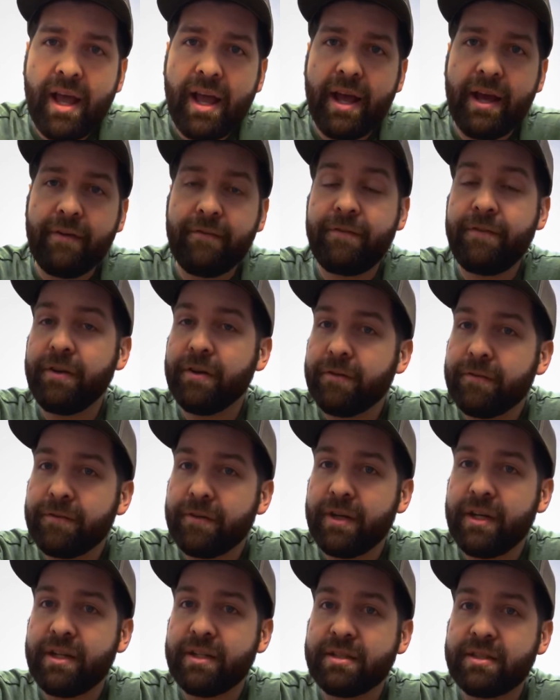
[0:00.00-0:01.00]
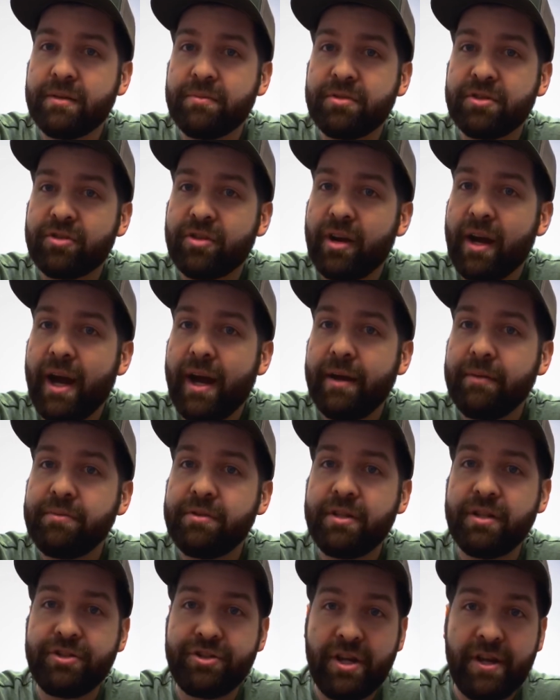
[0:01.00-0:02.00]
And feel free to subscribe
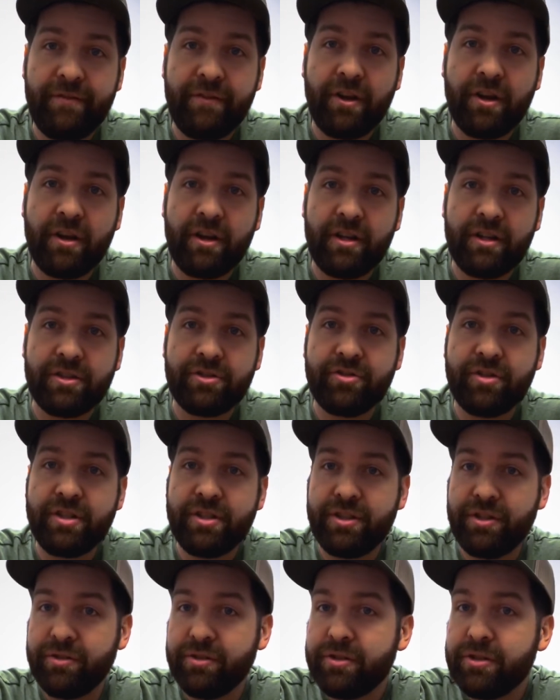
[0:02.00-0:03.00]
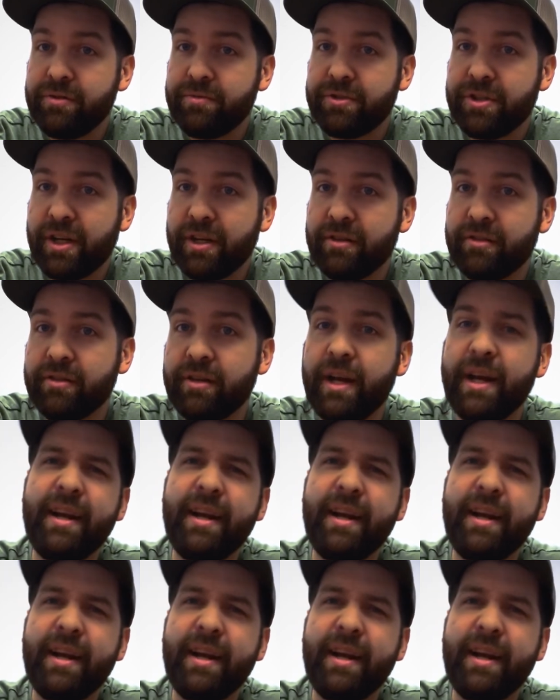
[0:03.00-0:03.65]
to JVR Industries YouTube channel